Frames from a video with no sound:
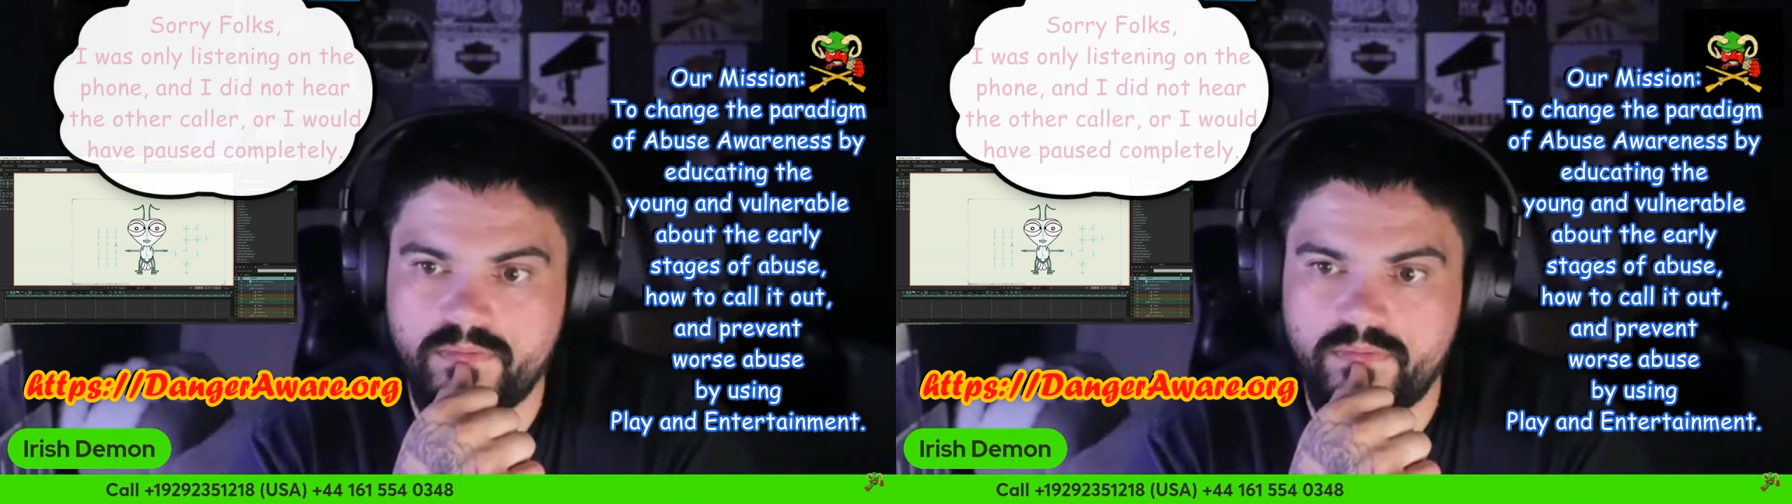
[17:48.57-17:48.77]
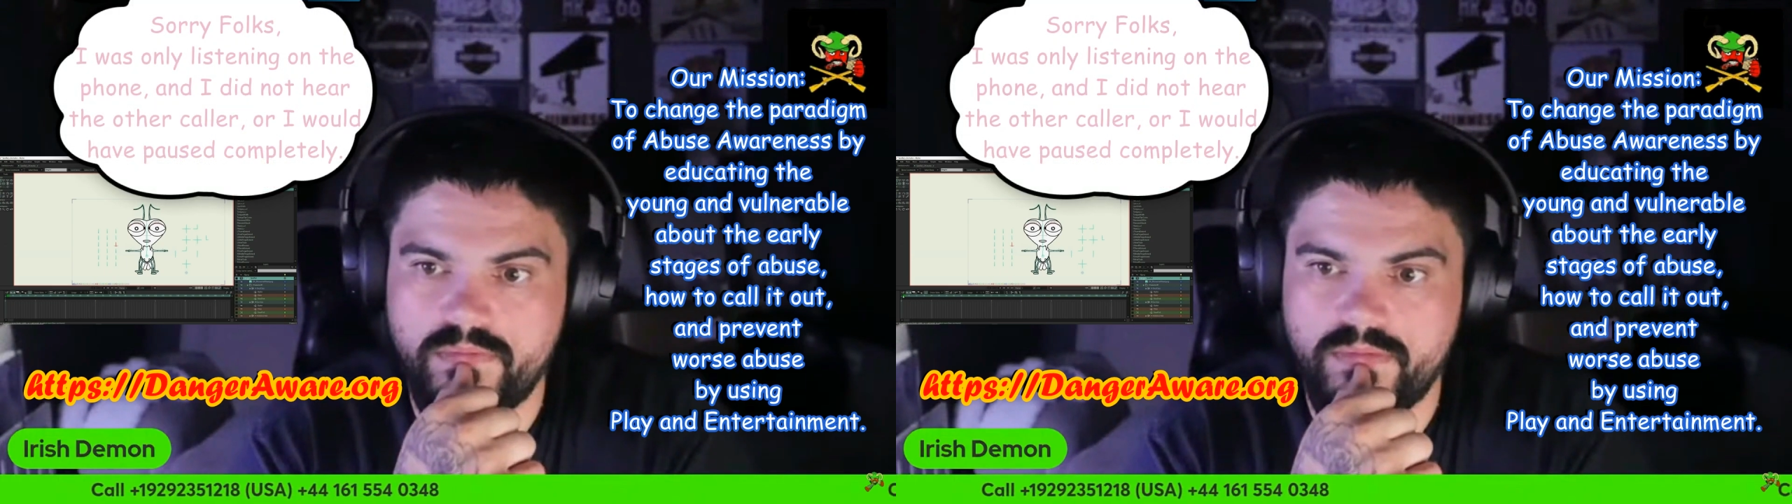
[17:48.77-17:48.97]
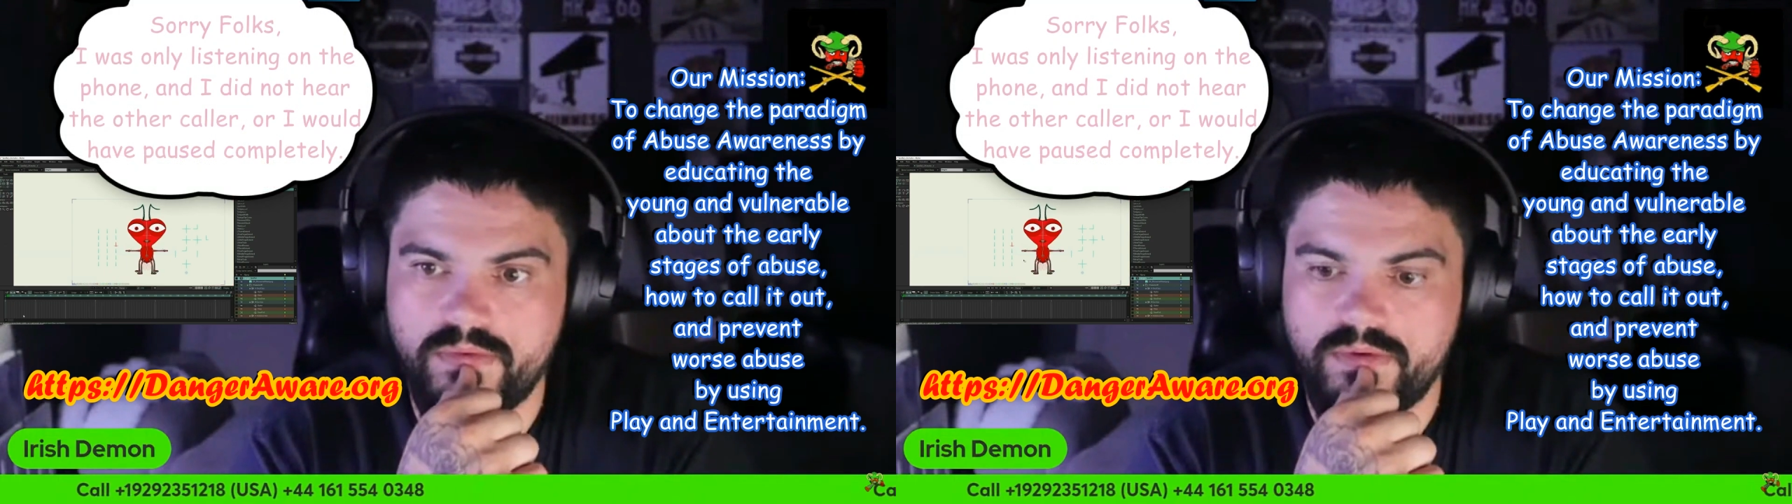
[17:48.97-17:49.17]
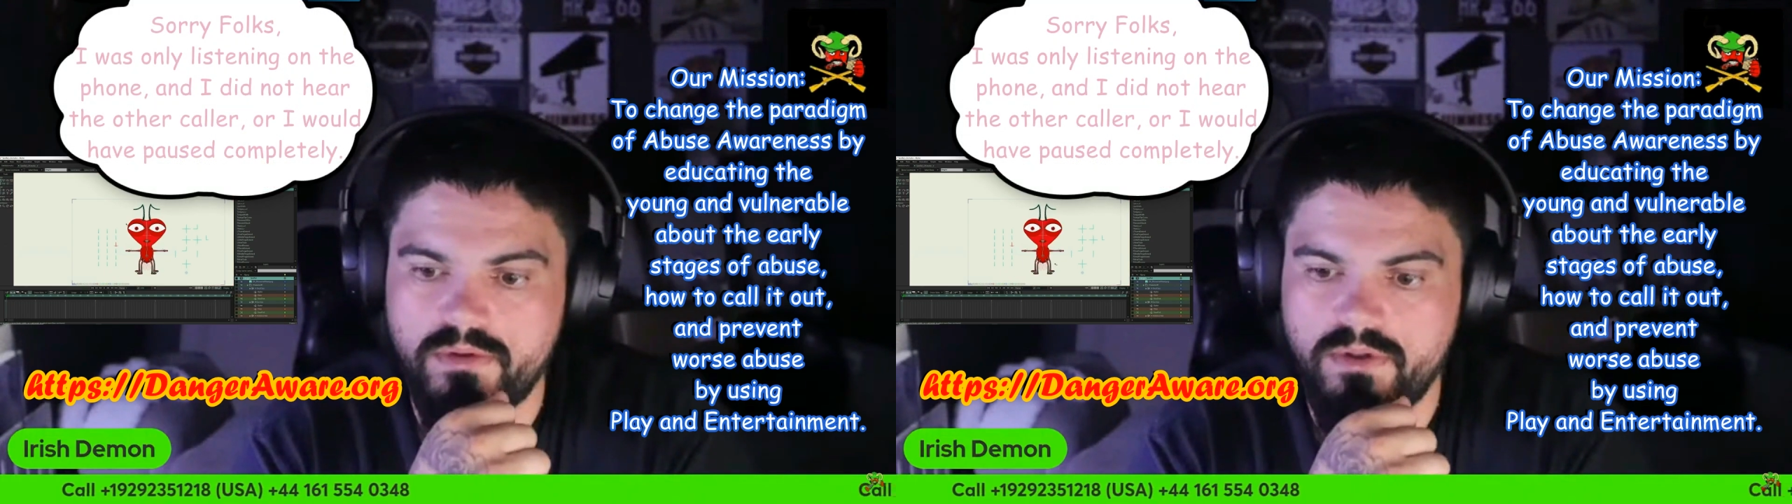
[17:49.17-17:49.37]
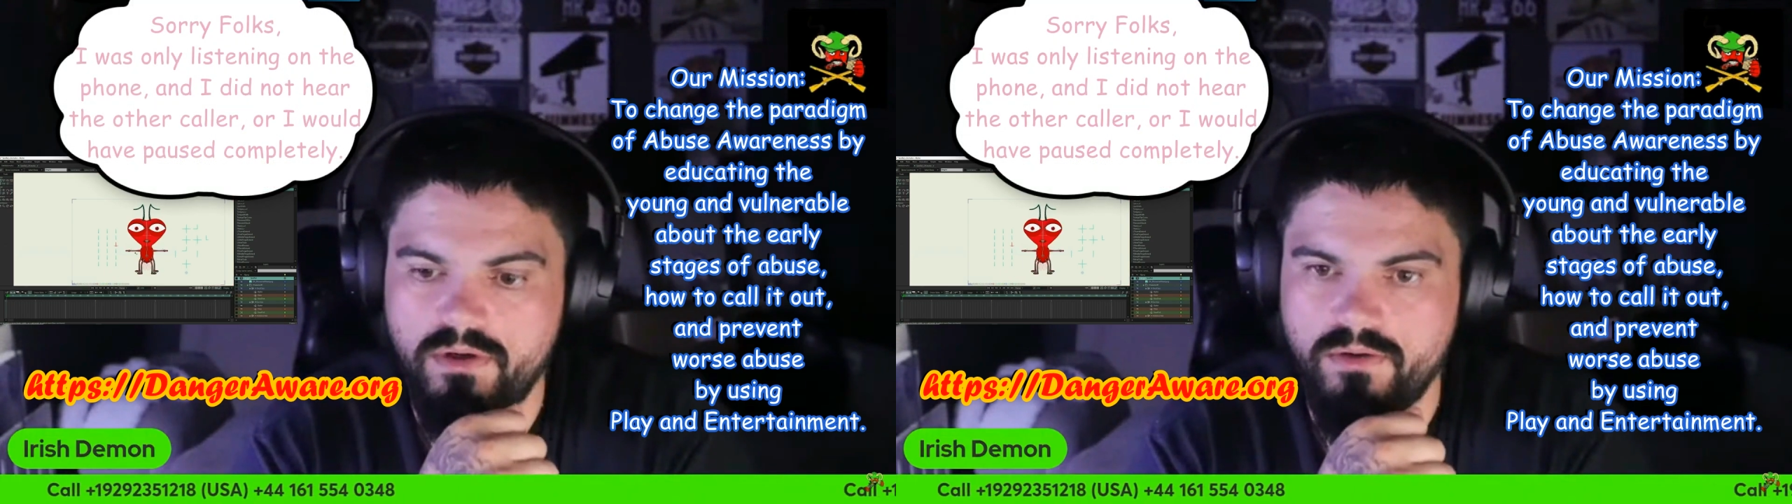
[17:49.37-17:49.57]
And
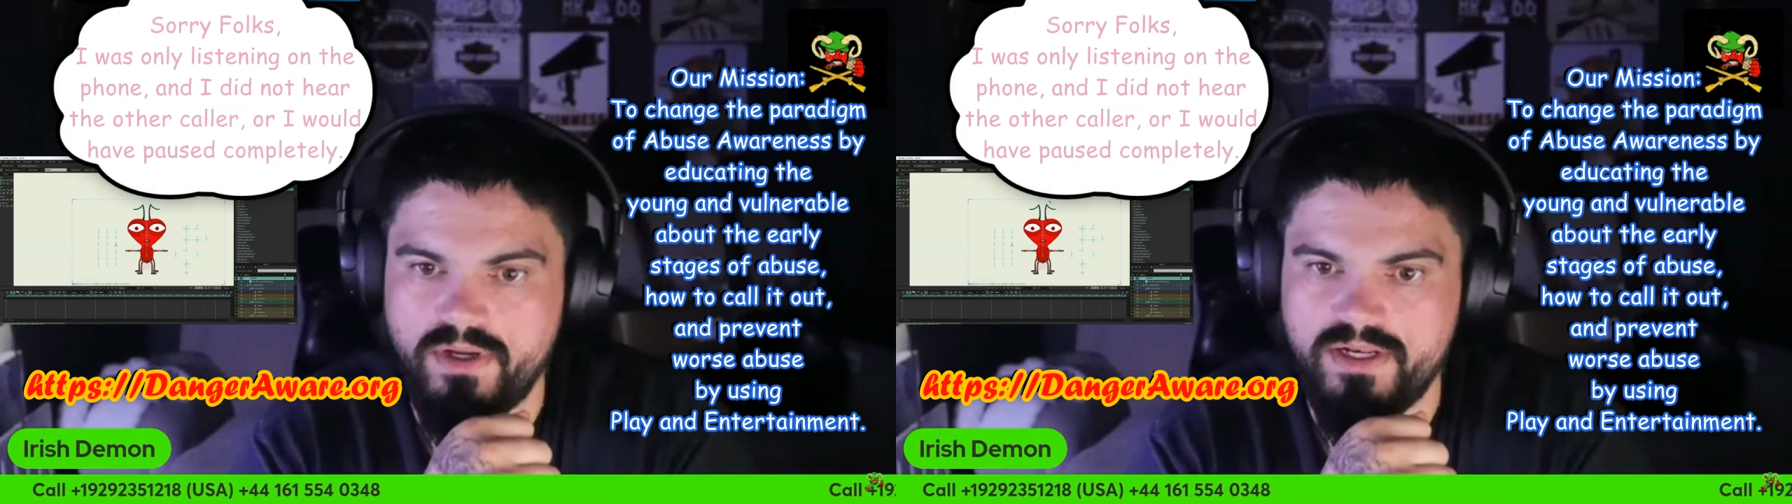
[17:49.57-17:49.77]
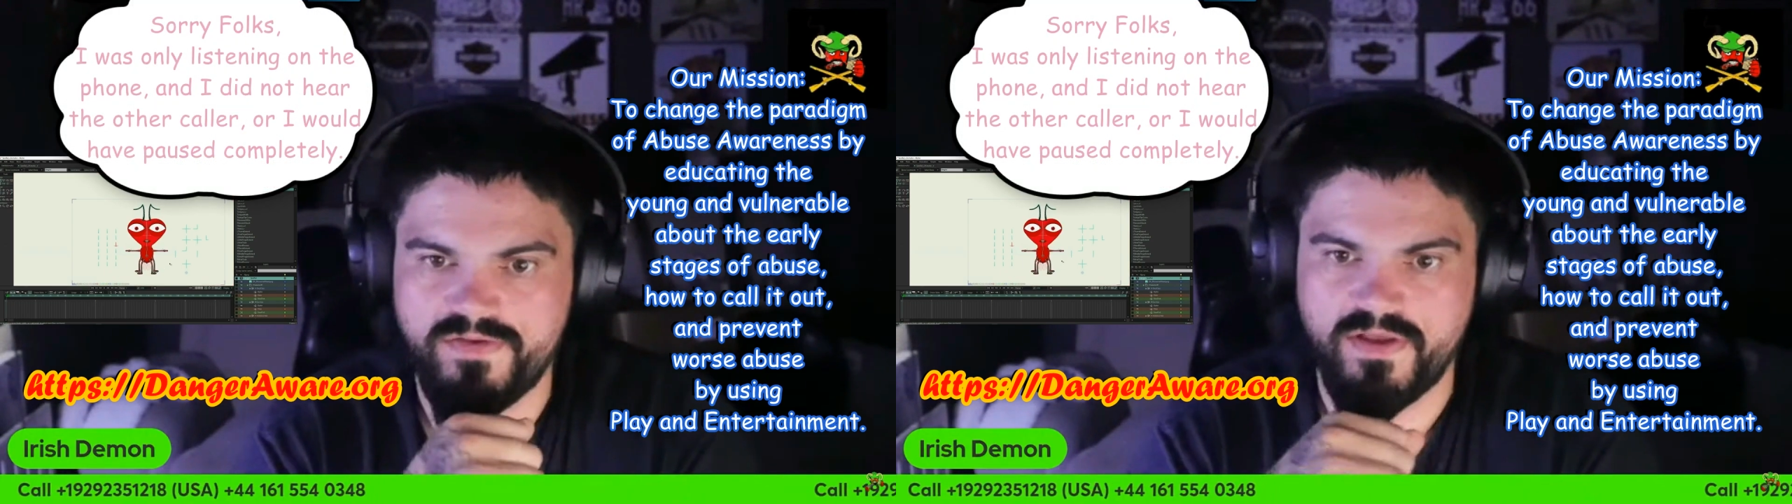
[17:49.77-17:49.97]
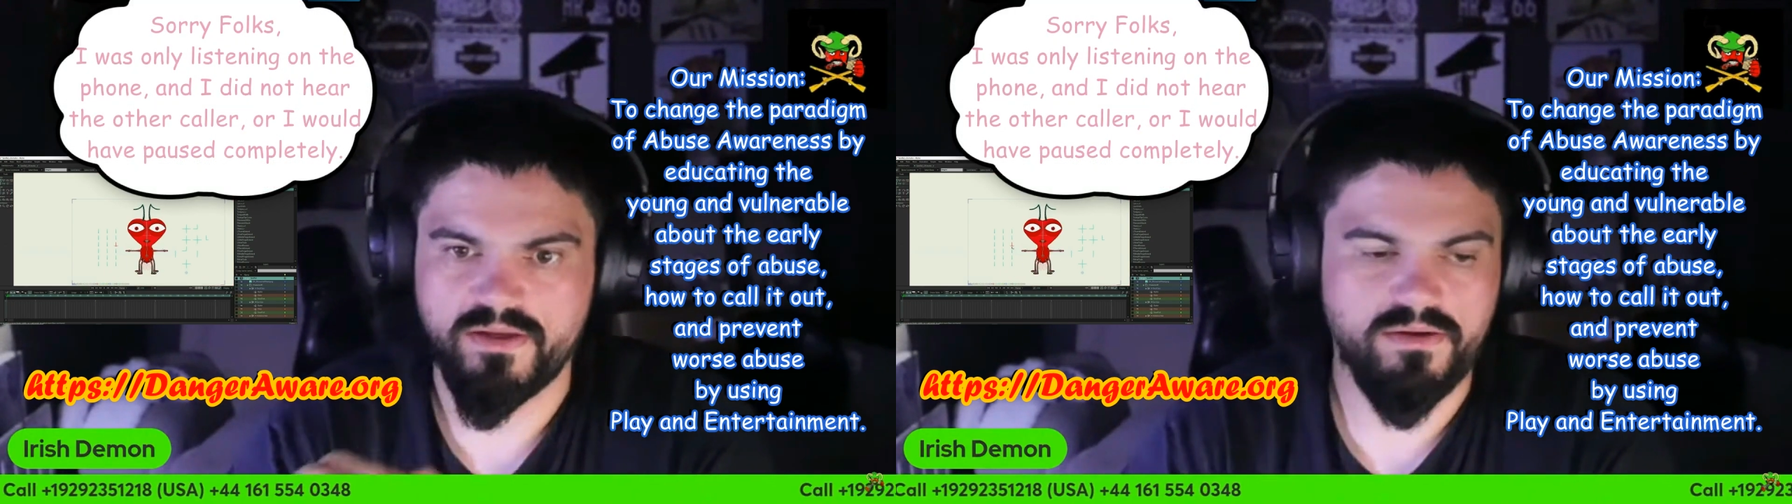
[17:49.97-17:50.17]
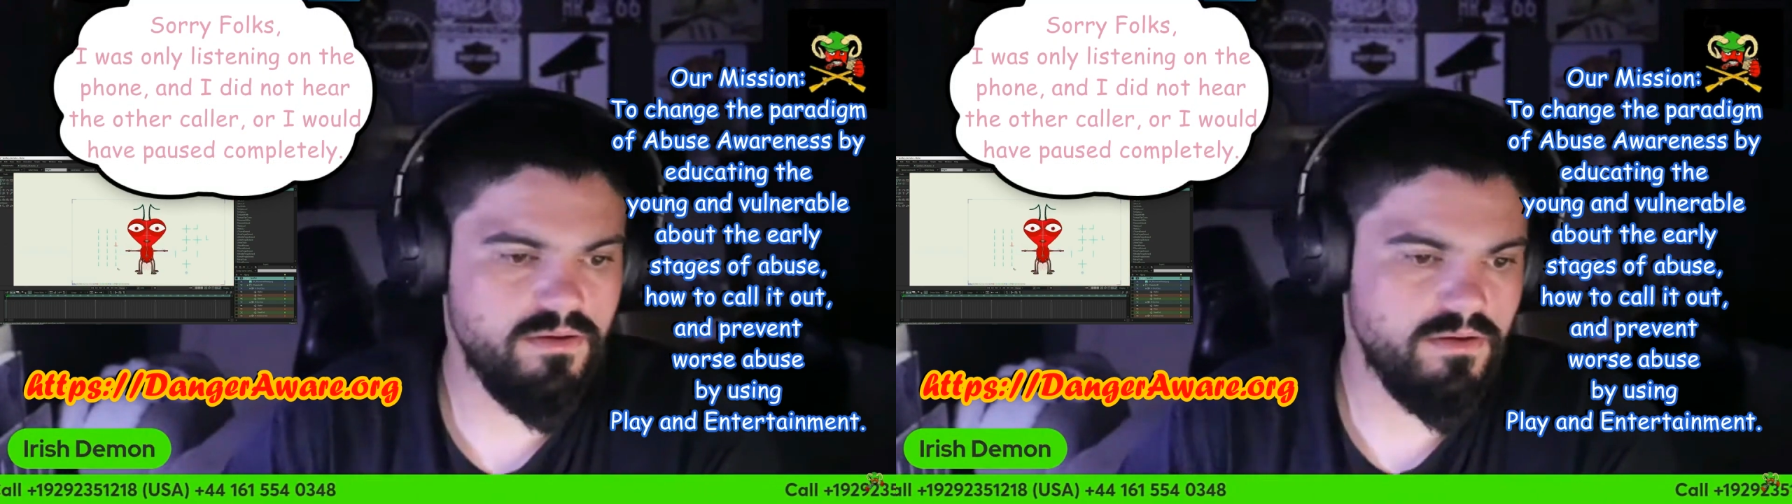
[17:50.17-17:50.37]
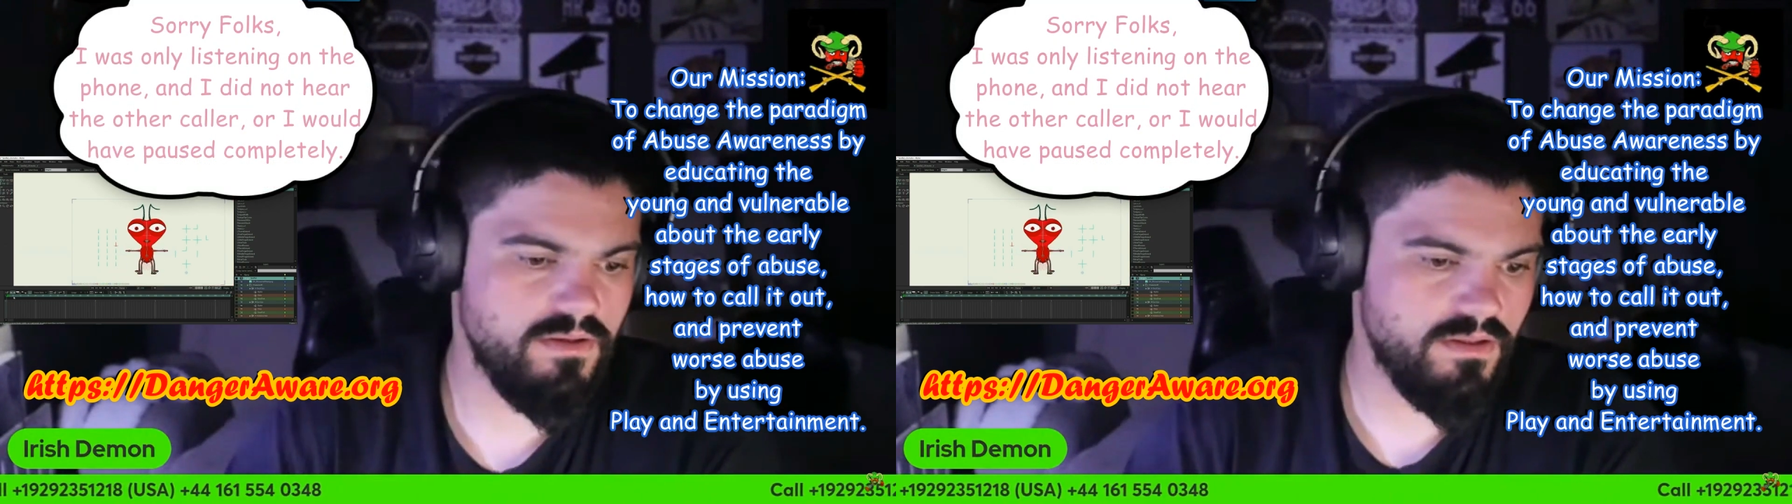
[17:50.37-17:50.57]
not only the
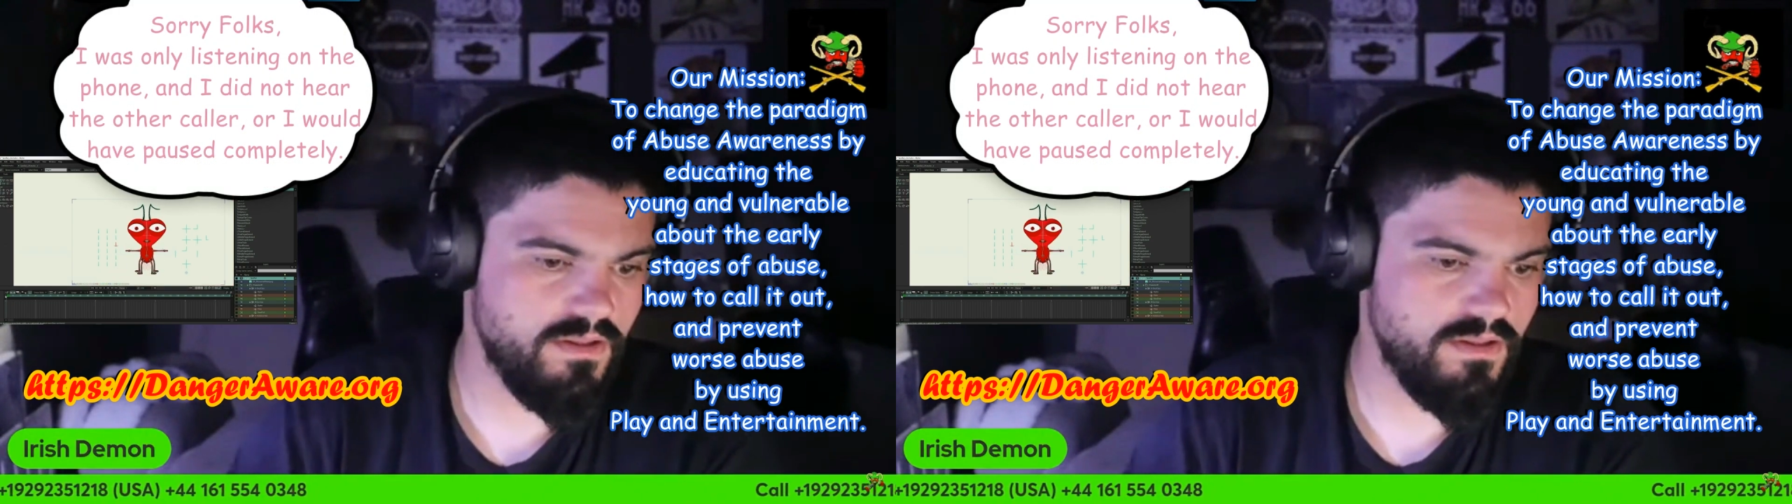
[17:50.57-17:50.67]
last